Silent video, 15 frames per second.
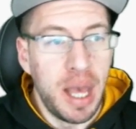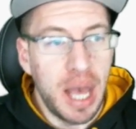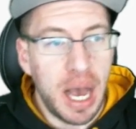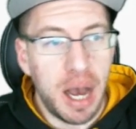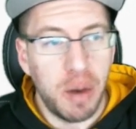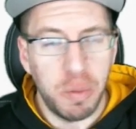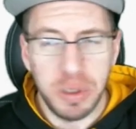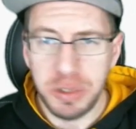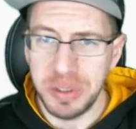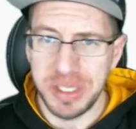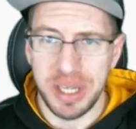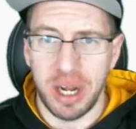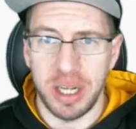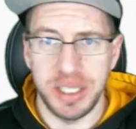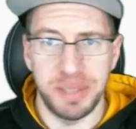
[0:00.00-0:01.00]
which was
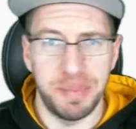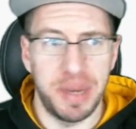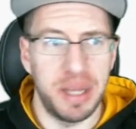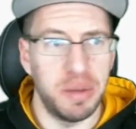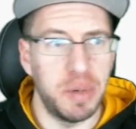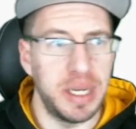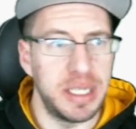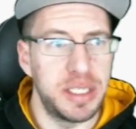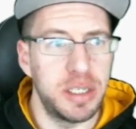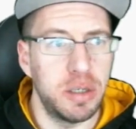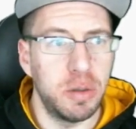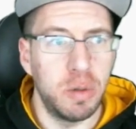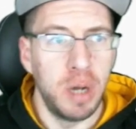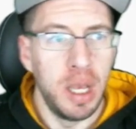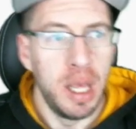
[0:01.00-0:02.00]
awesome, by the way.
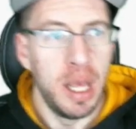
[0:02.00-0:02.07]
So